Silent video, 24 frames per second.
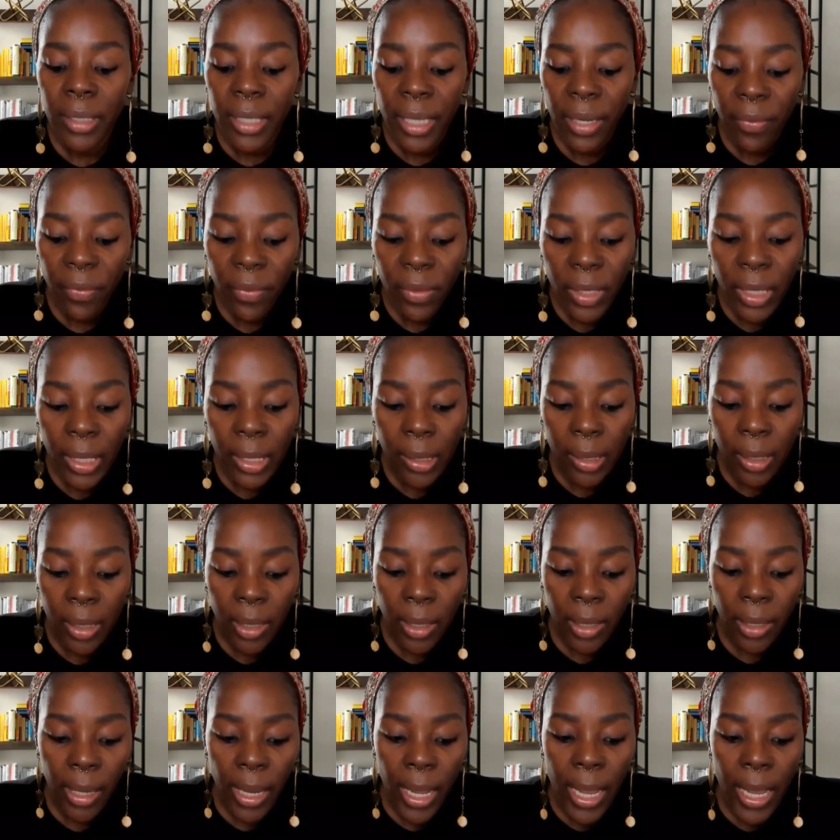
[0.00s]

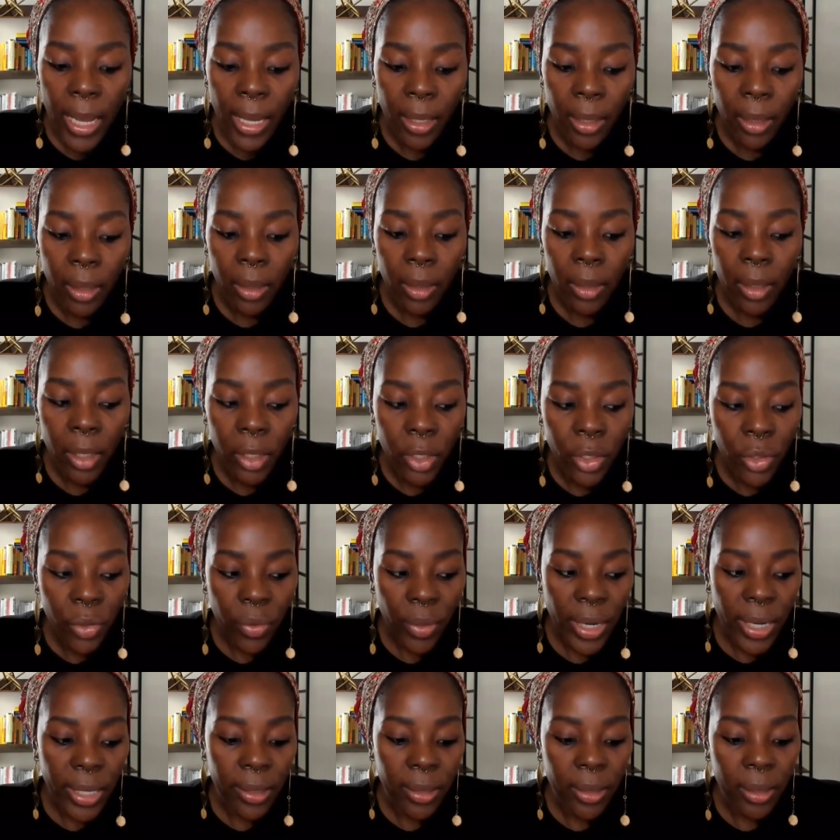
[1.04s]
Definitely. And the
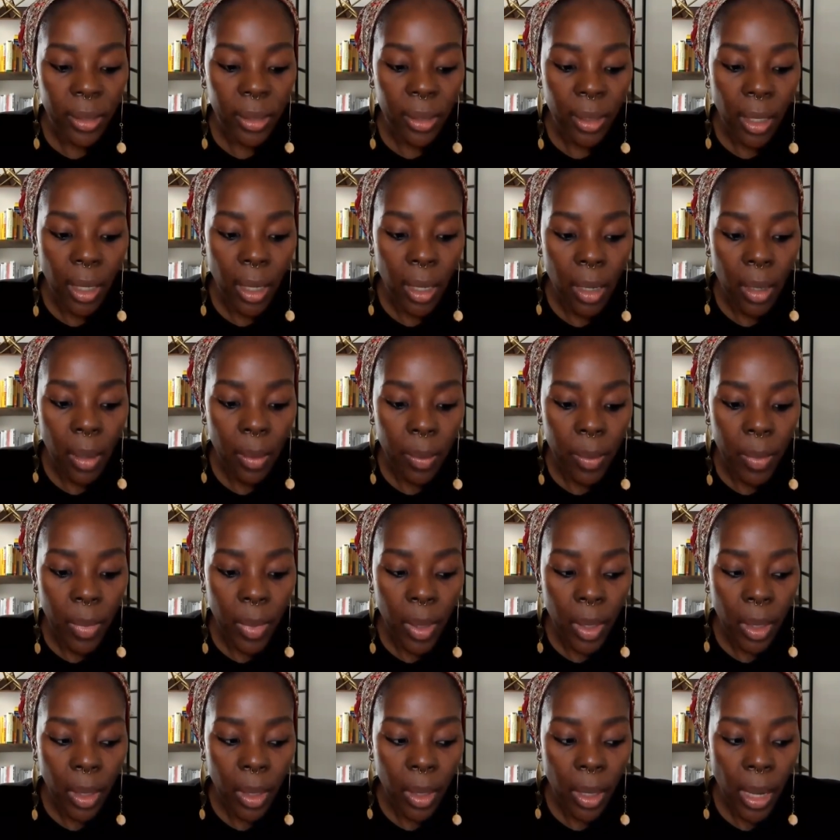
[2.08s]
traits,
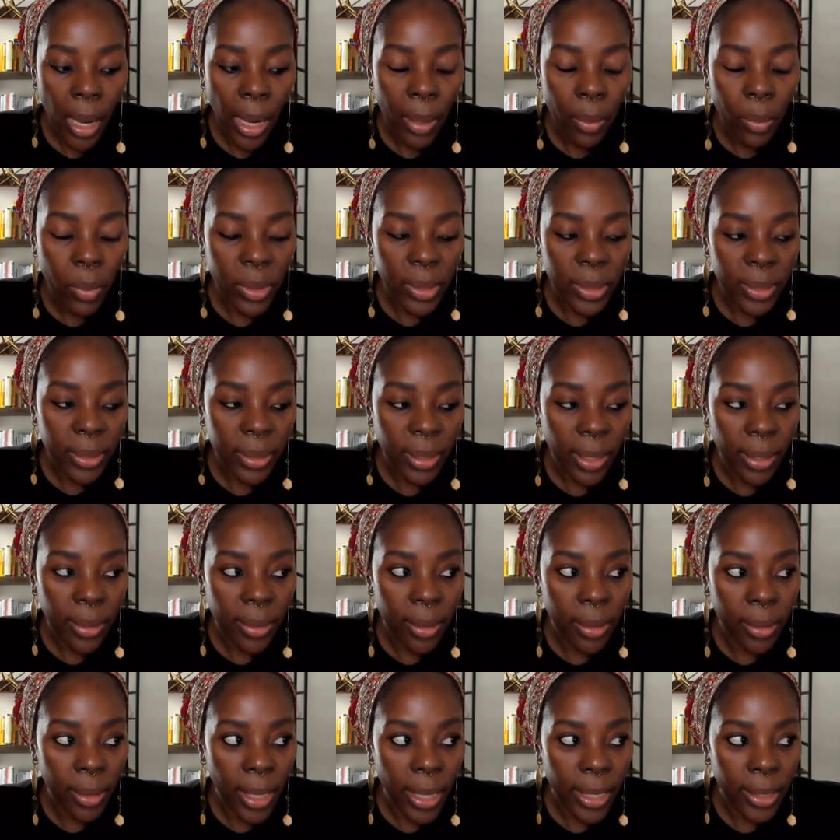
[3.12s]
I wouldn't say
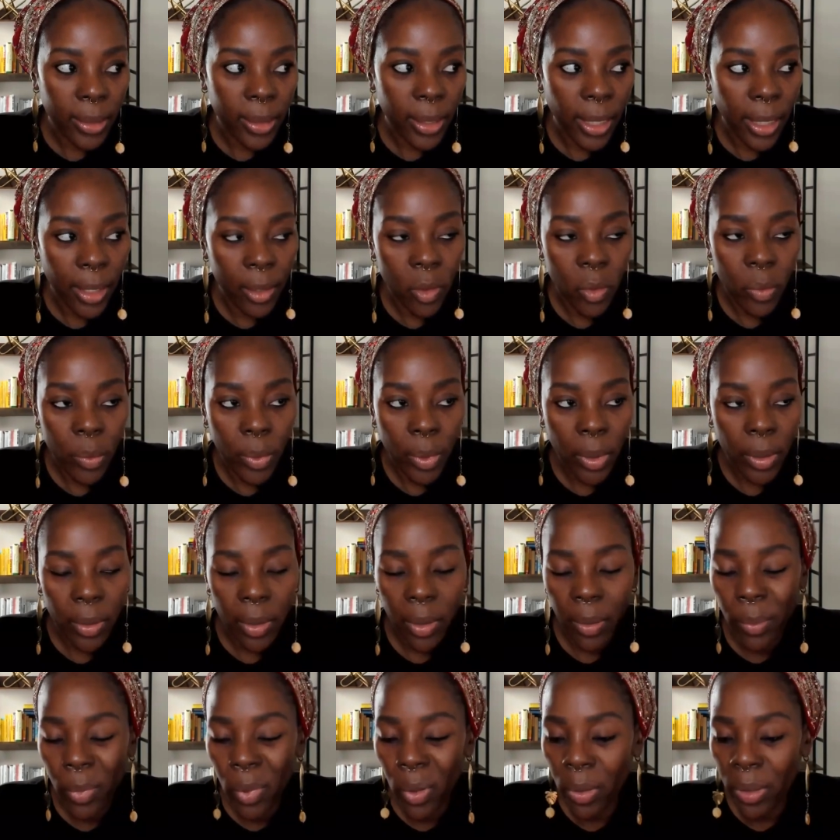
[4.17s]
they're like tangible,
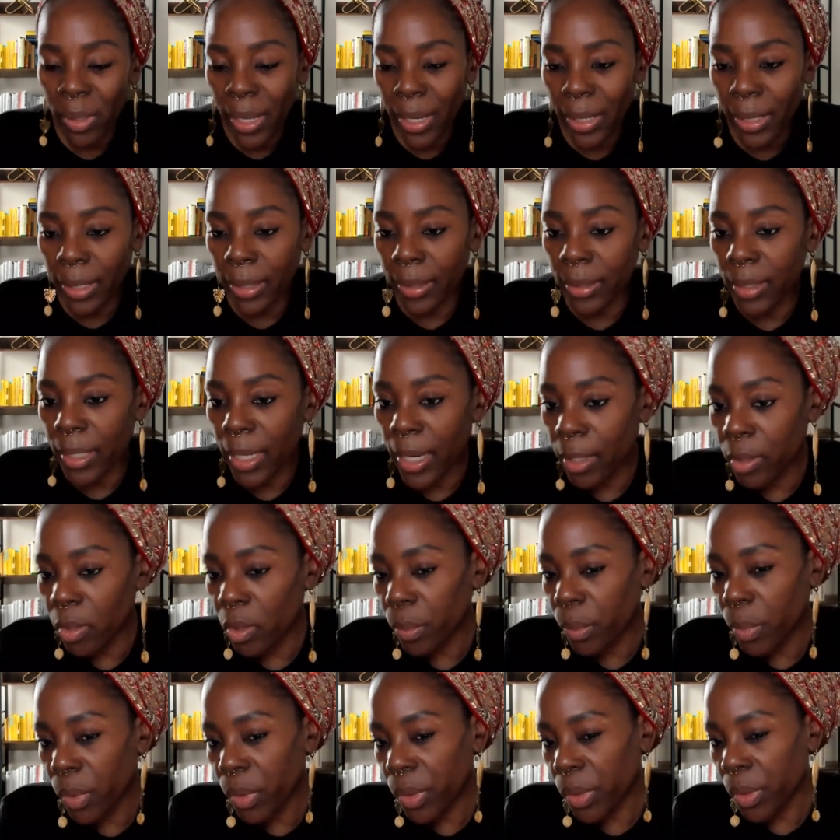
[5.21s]
they're more like
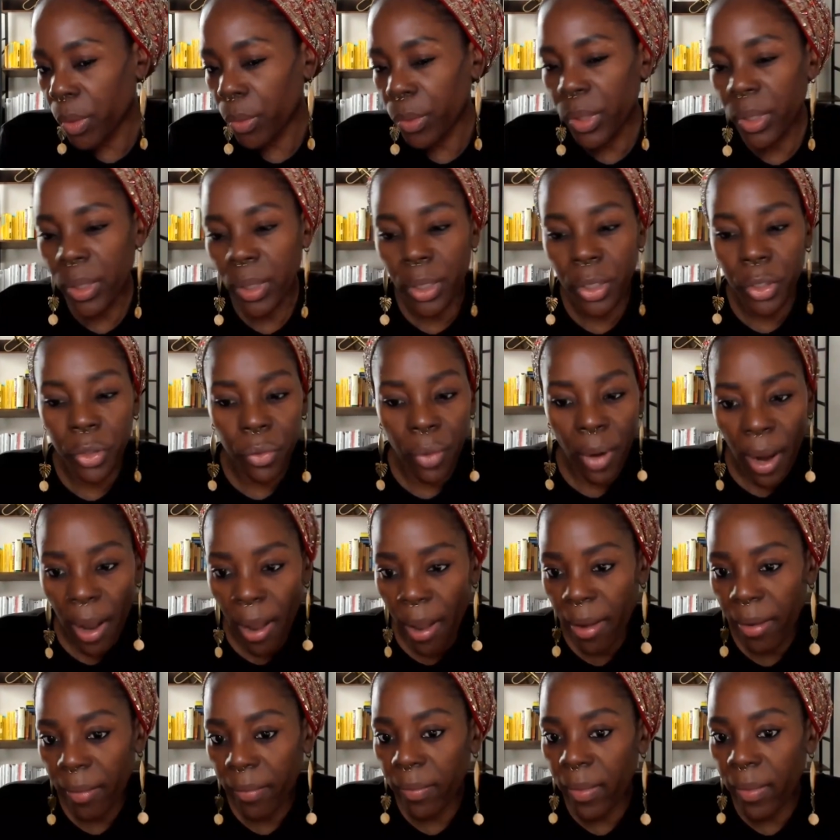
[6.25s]
intangible. So it's the drive.